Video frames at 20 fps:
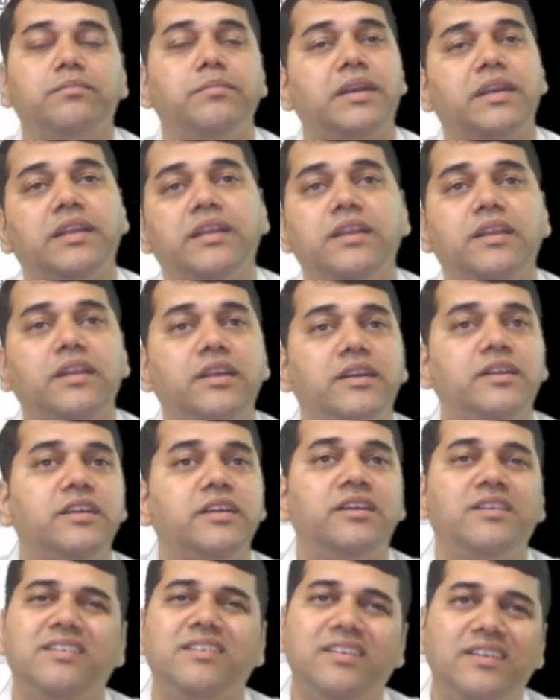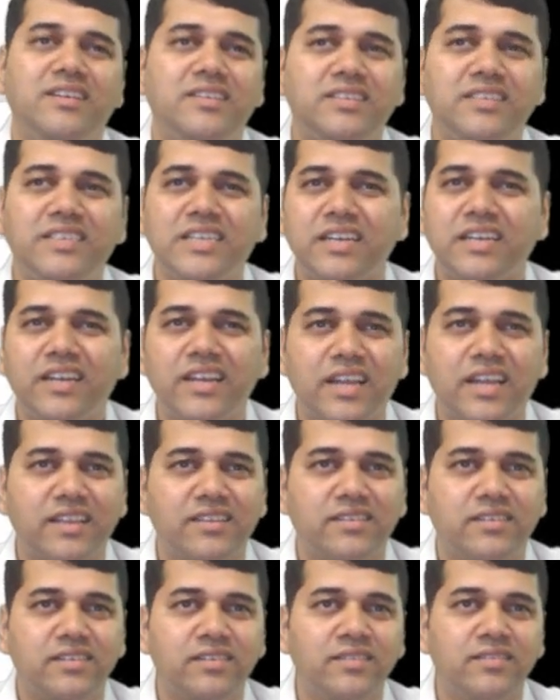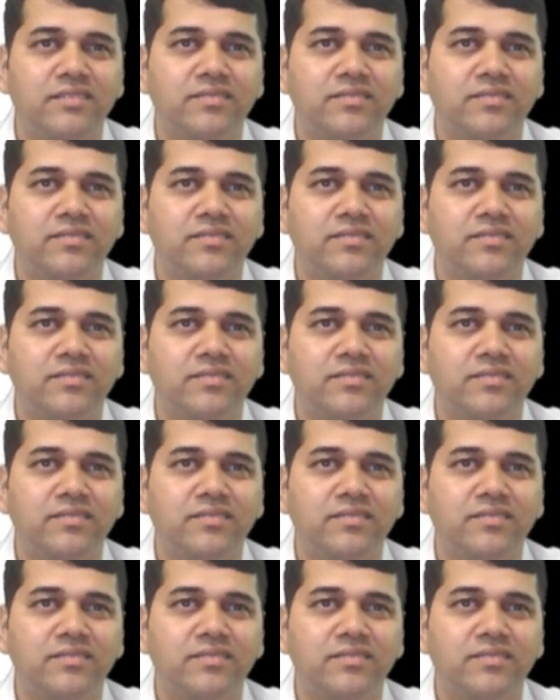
materiality, generic answer.